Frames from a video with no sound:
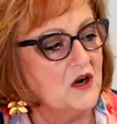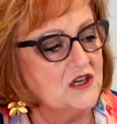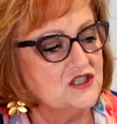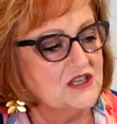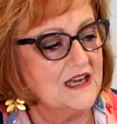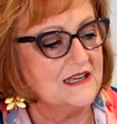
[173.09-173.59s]

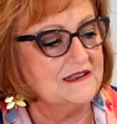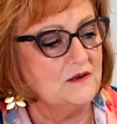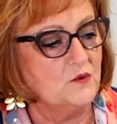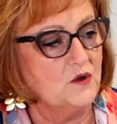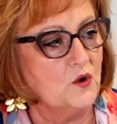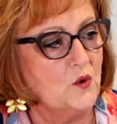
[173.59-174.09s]

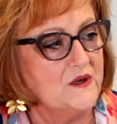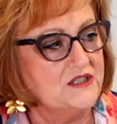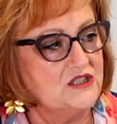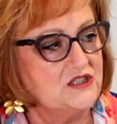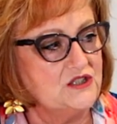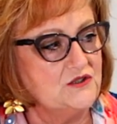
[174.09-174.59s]
project that we're
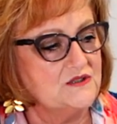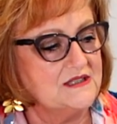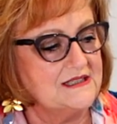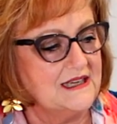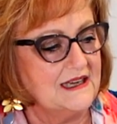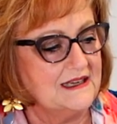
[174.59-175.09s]
going to do
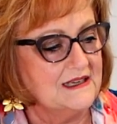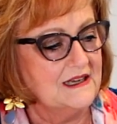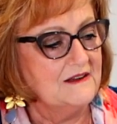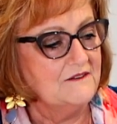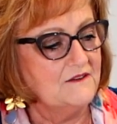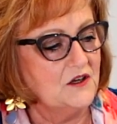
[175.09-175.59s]
today,